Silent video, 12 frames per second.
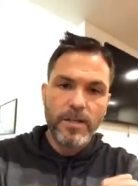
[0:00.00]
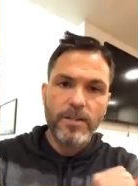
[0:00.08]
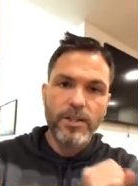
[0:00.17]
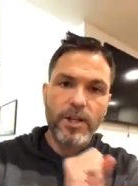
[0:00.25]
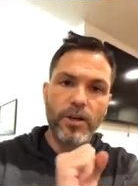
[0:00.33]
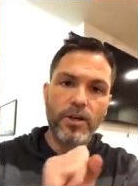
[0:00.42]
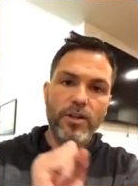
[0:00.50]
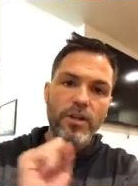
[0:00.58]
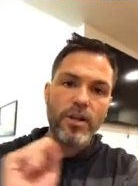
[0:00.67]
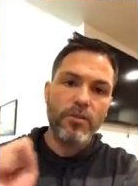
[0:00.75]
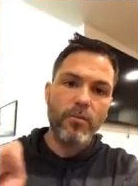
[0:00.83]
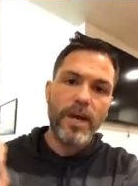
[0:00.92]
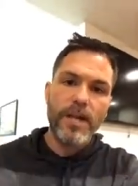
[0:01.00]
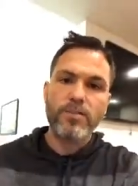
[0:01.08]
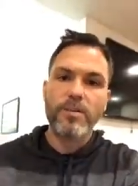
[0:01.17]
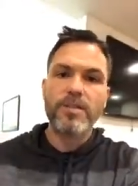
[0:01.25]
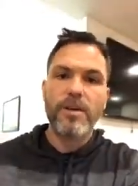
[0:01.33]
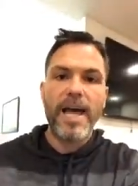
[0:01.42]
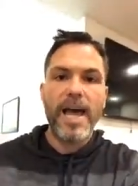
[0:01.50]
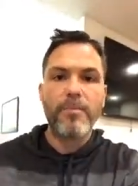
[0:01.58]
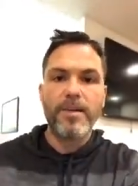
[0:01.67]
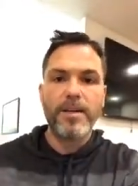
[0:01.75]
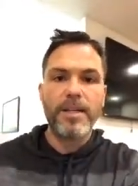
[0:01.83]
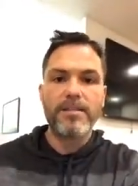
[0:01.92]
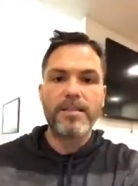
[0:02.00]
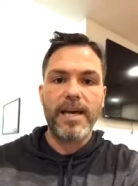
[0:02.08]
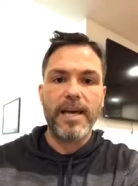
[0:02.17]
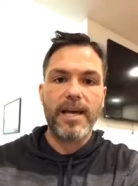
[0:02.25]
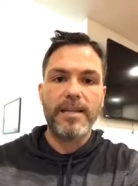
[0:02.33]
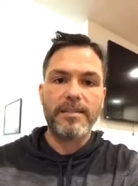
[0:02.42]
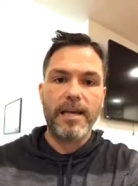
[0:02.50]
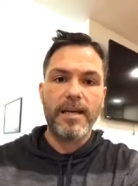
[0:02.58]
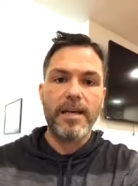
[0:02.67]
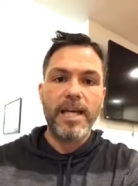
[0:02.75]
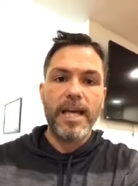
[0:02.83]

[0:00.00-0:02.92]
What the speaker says: here's what's going to happen is that